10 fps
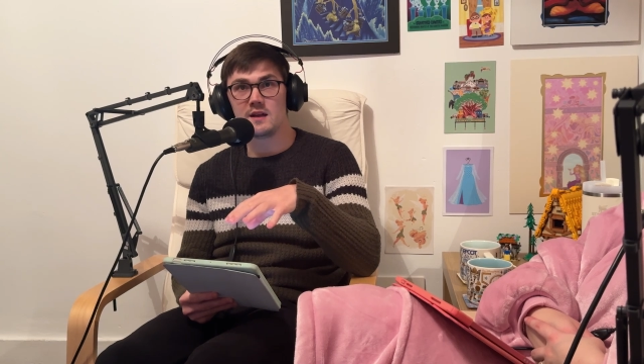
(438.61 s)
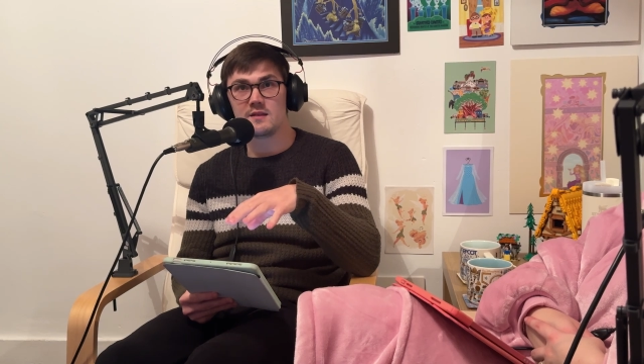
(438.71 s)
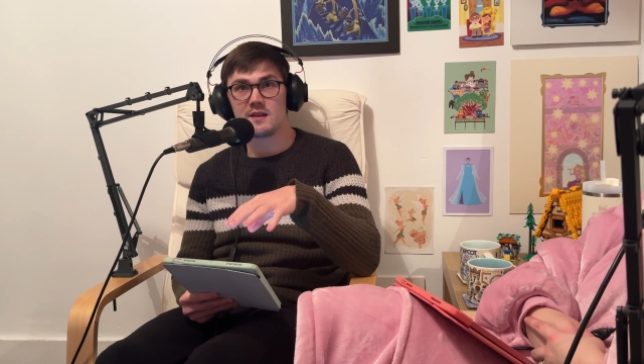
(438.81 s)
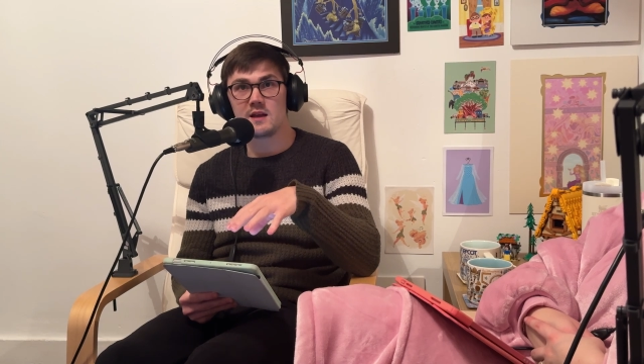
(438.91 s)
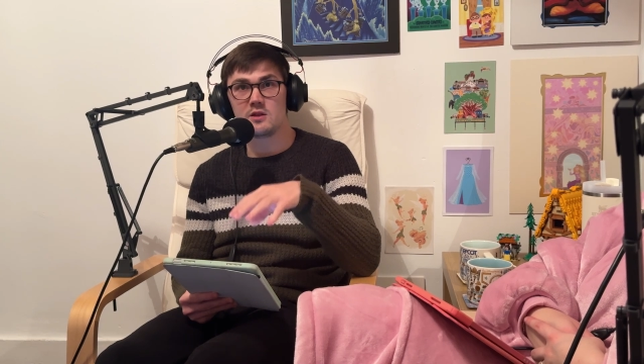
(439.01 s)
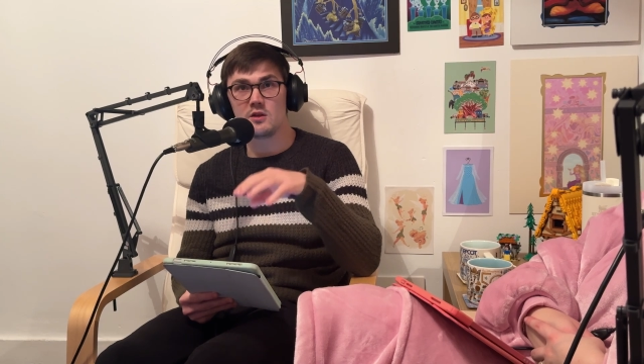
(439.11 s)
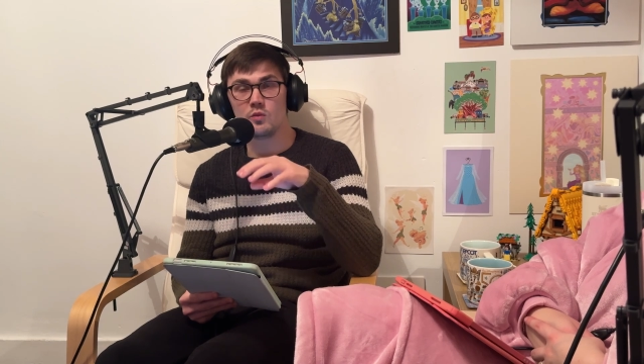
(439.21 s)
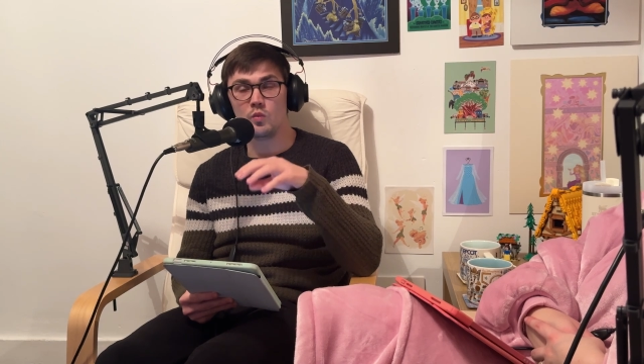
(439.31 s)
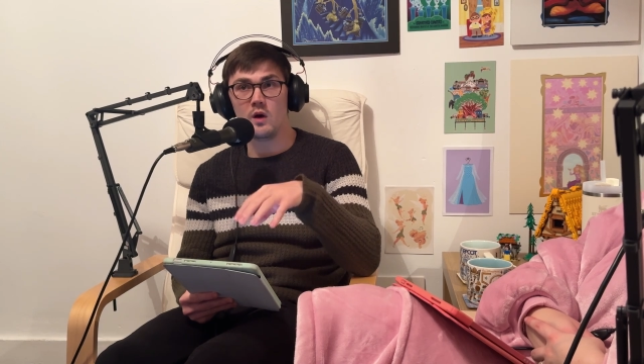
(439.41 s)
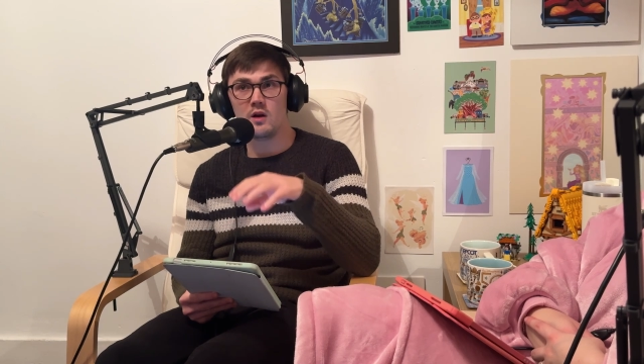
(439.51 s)
stages
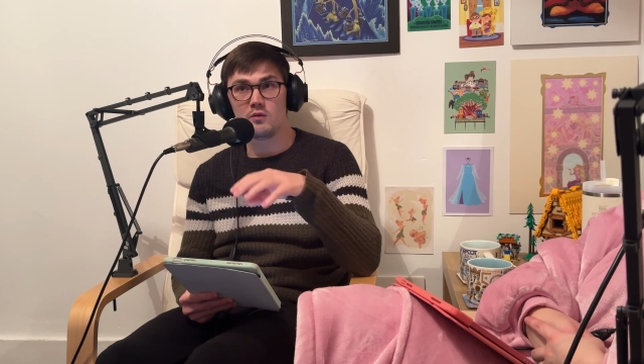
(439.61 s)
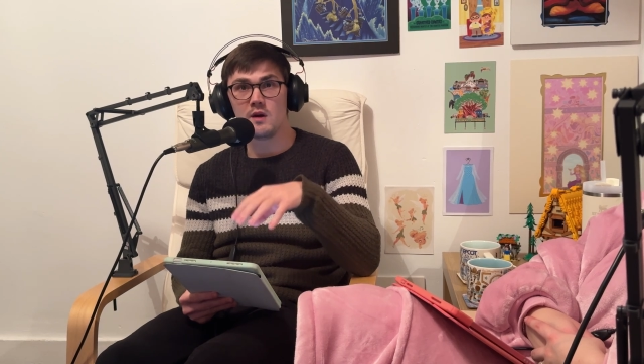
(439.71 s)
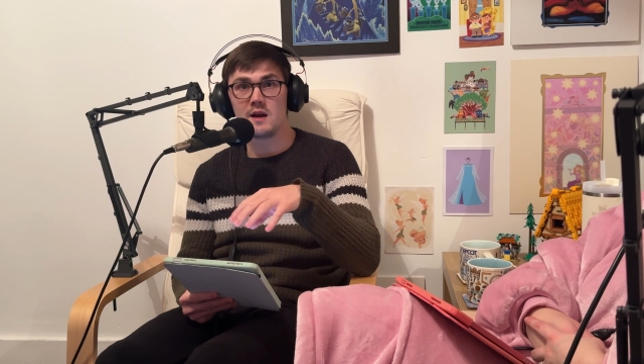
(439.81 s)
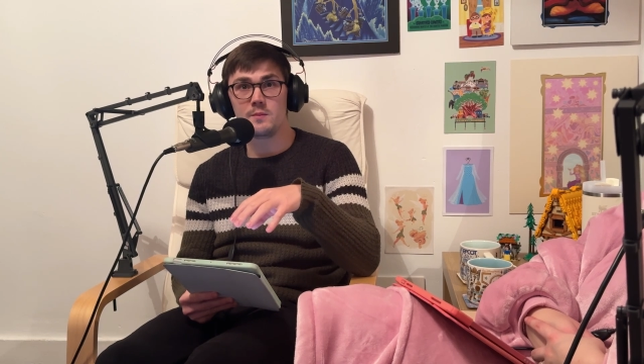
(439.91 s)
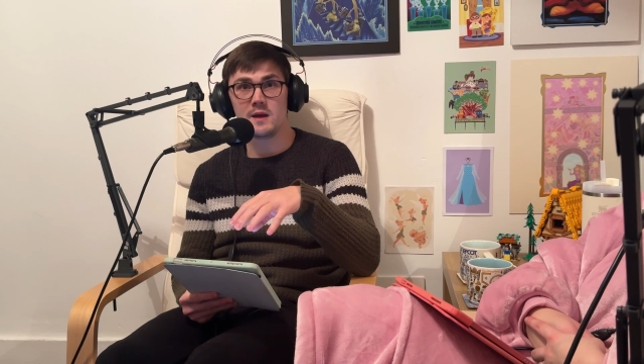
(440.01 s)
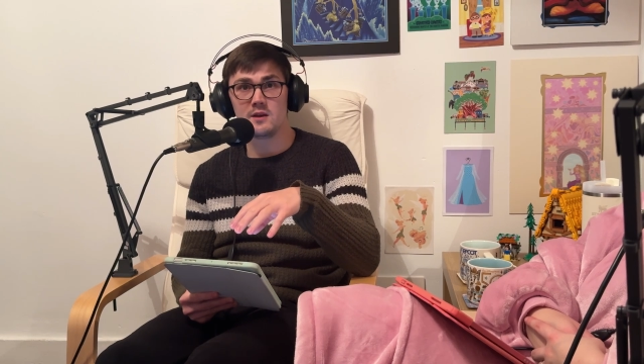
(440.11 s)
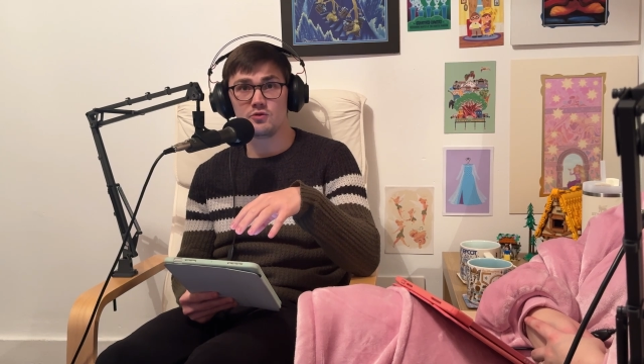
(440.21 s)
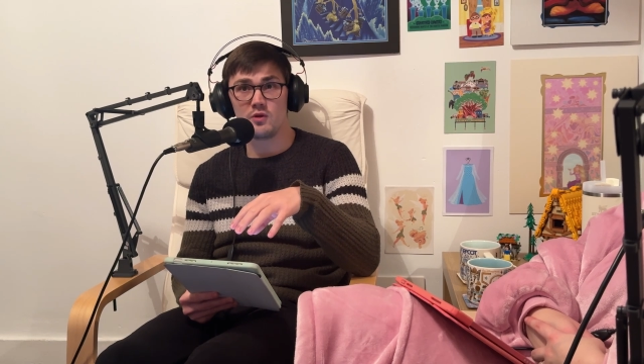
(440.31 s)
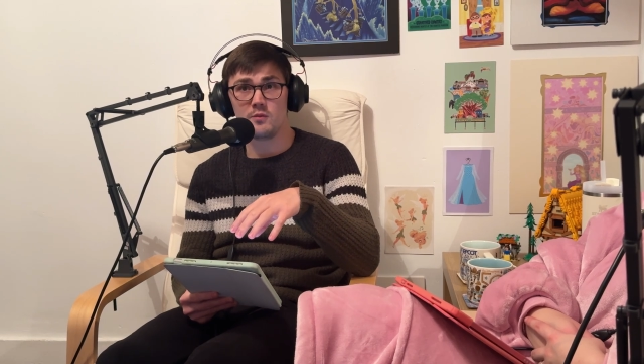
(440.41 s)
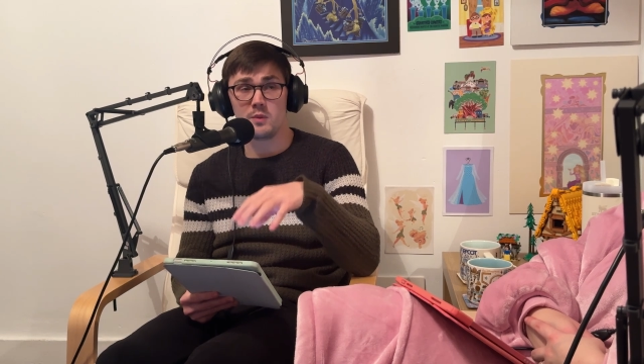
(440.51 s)
were really being
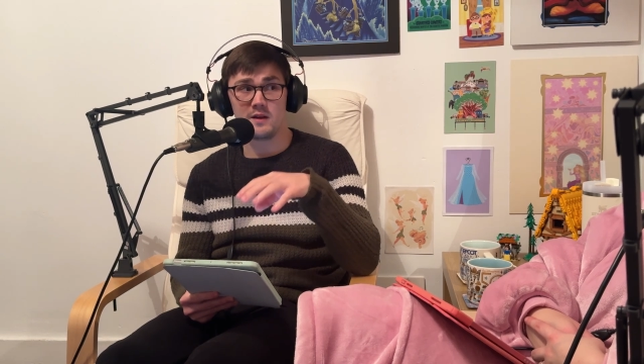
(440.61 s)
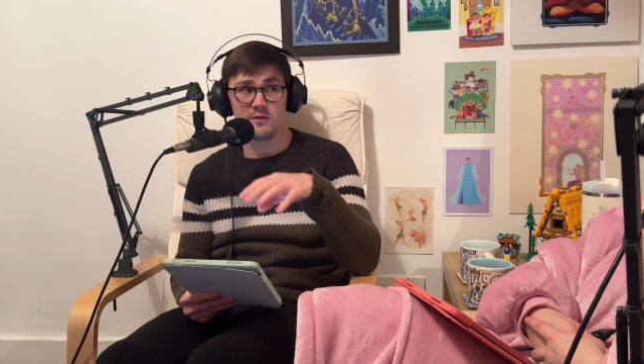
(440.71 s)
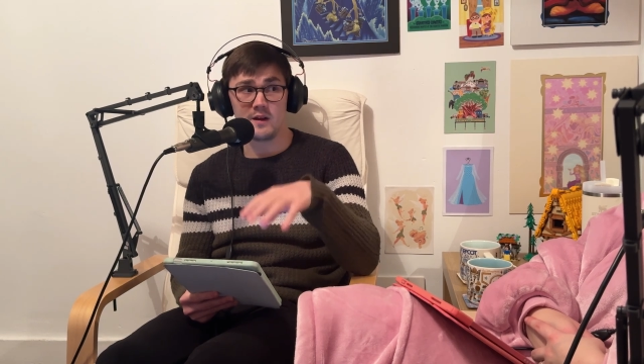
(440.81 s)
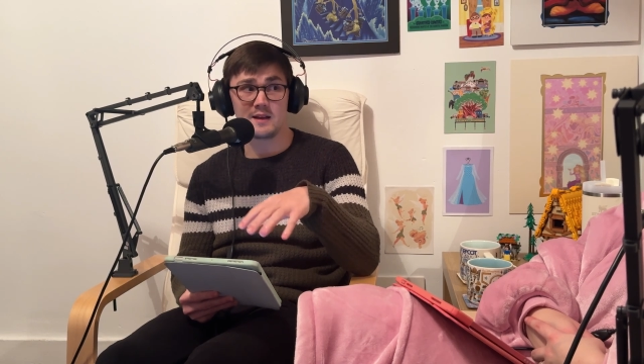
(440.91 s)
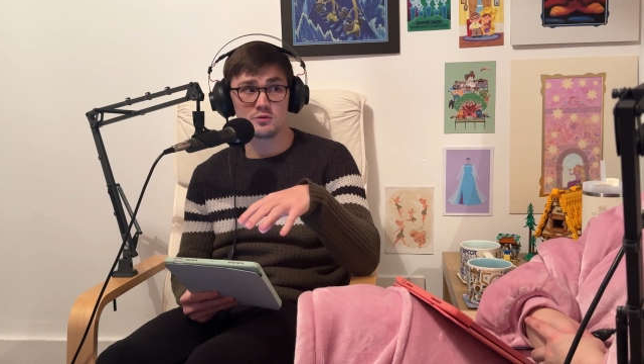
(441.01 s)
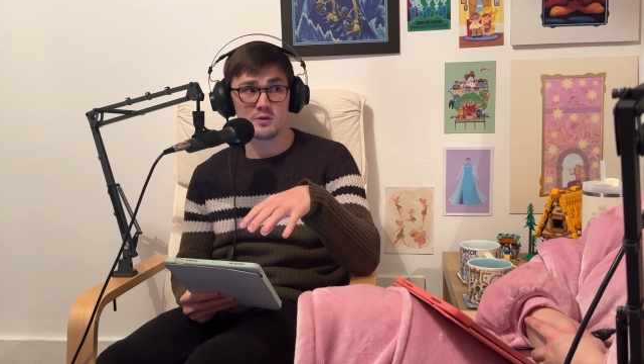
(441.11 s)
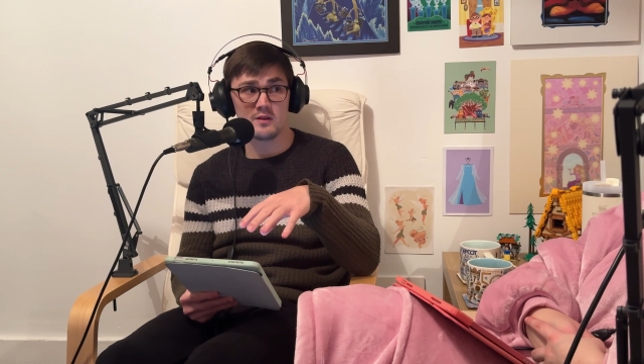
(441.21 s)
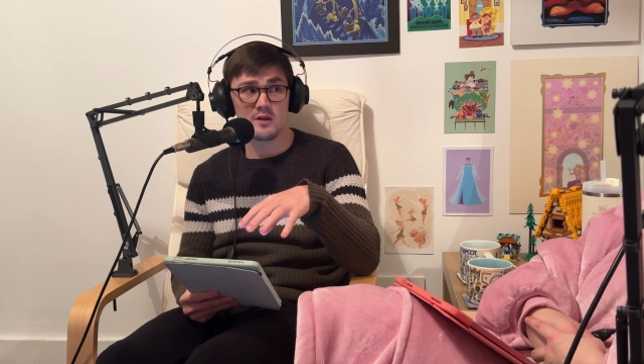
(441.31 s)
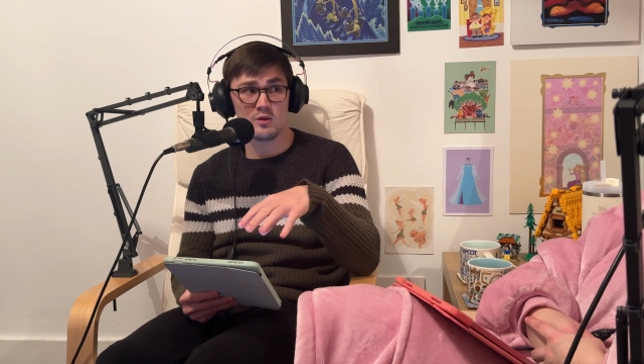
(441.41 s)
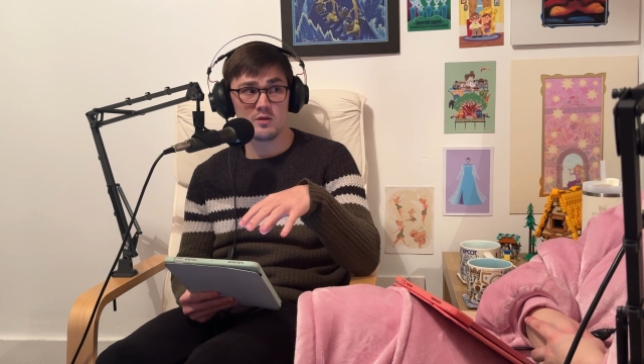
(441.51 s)
driven by financial
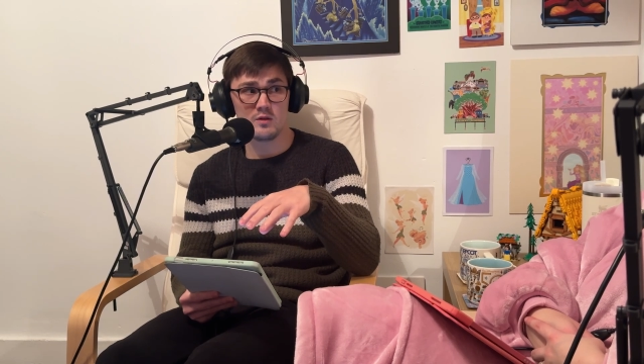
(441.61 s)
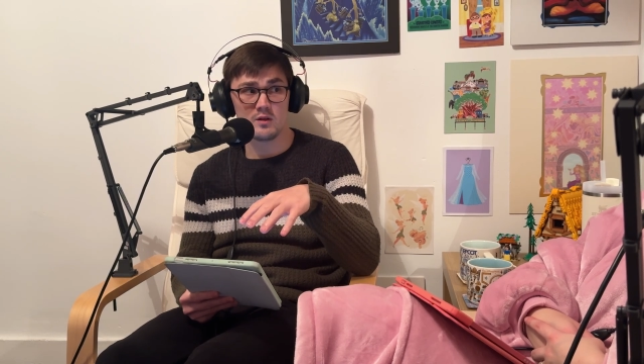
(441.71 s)
decisions,